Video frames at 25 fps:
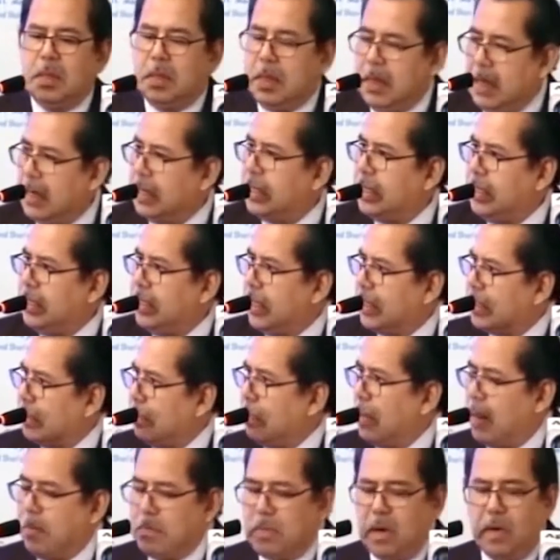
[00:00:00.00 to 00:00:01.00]
IRTI, as a
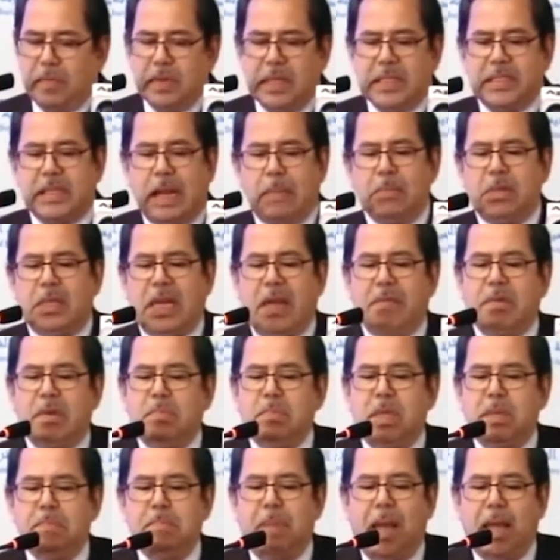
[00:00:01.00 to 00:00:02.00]
member of the Islamic
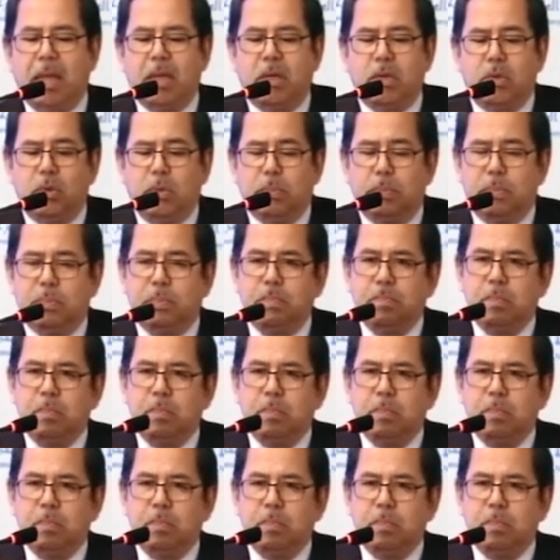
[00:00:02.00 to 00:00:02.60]
Development Bank Group,